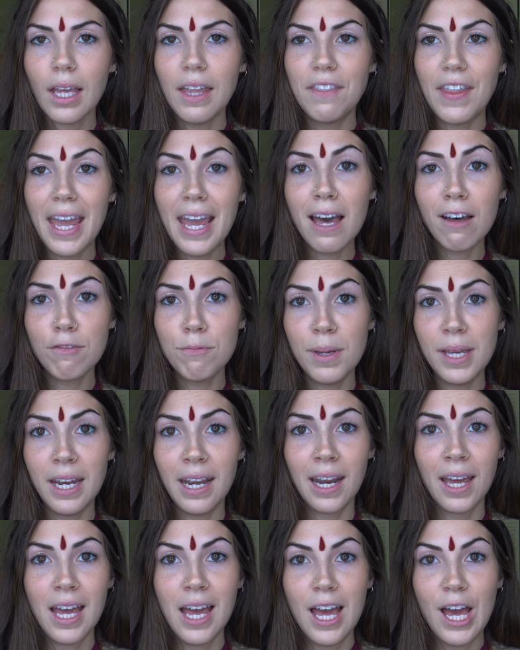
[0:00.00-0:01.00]
They have
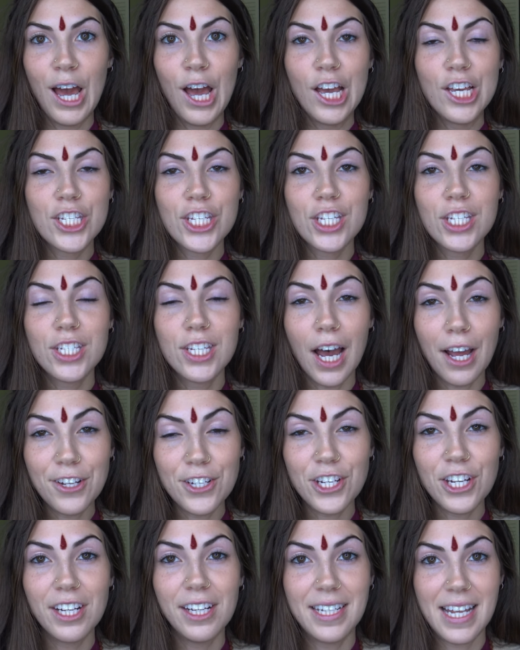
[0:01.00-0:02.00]
been
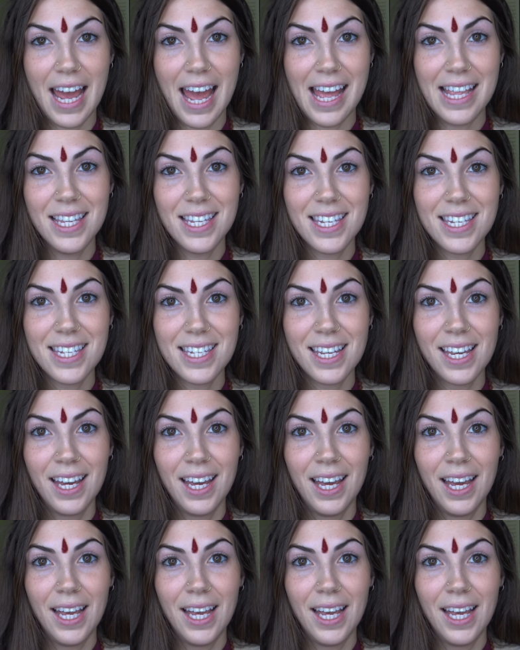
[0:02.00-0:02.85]
such intense